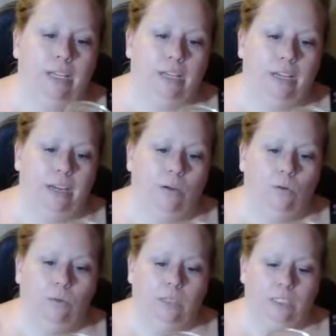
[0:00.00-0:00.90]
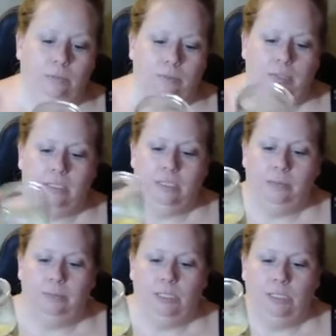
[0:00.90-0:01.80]
think I only split this
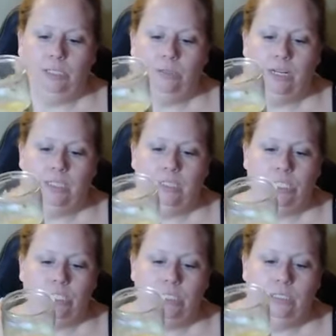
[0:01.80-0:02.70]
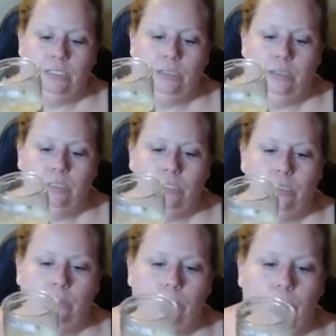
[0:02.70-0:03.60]
up into 9 sections.
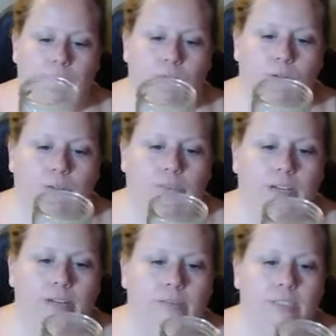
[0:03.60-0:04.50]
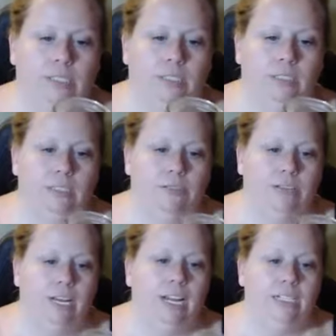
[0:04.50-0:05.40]
2, 3, 4, 5, 6,
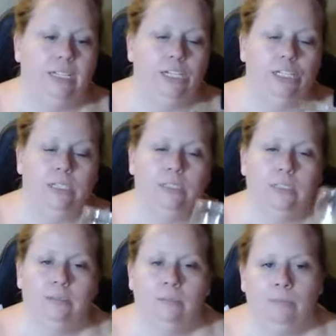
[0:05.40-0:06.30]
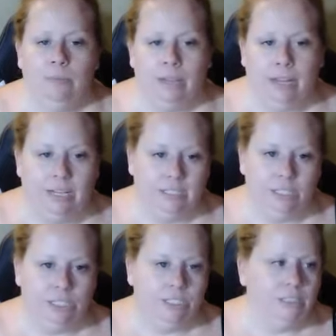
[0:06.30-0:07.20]
7, 8 sections. 8
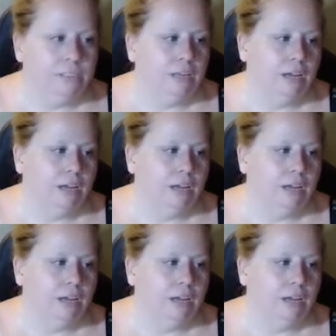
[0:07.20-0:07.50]
sections.